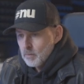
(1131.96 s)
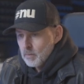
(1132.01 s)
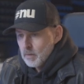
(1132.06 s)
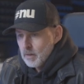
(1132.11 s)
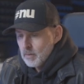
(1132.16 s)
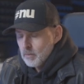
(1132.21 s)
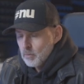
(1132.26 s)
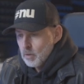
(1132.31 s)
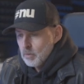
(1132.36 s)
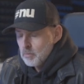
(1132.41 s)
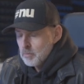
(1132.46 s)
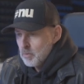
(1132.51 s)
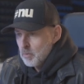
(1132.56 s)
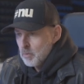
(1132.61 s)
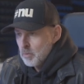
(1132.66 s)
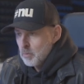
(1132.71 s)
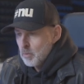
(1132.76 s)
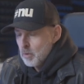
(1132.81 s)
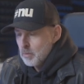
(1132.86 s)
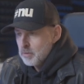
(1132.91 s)

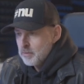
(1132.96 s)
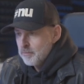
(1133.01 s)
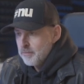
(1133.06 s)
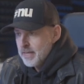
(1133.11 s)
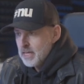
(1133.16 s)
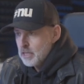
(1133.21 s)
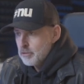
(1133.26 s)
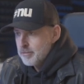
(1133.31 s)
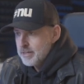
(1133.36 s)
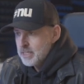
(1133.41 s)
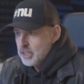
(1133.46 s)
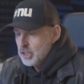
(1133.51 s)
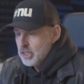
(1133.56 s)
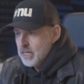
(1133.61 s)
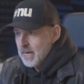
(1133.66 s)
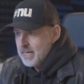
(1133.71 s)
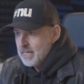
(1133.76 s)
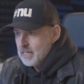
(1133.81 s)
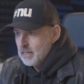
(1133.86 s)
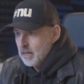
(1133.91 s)
What was Vicarage
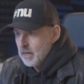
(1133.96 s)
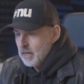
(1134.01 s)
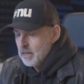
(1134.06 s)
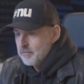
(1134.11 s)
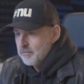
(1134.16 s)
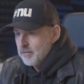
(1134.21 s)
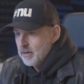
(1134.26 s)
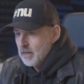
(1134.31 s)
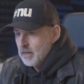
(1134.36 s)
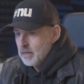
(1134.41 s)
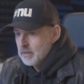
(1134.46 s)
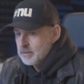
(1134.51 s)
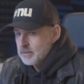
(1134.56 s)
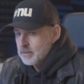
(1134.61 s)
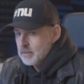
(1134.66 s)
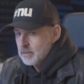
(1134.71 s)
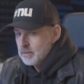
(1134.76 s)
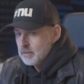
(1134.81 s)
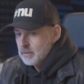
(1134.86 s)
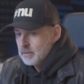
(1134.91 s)
Gate like first?